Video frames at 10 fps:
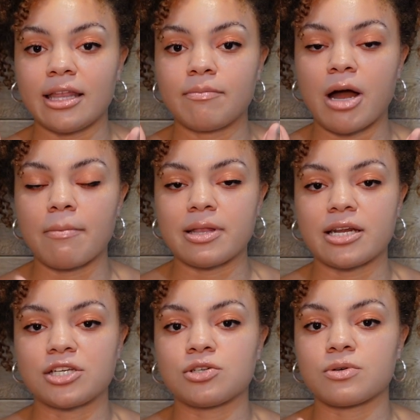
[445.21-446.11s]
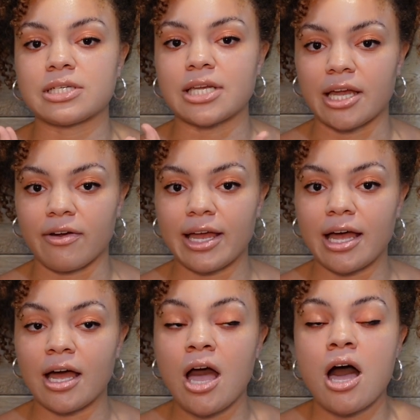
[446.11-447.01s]
populated tourist
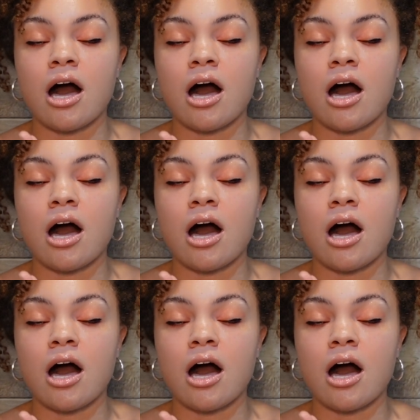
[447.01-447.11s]
area.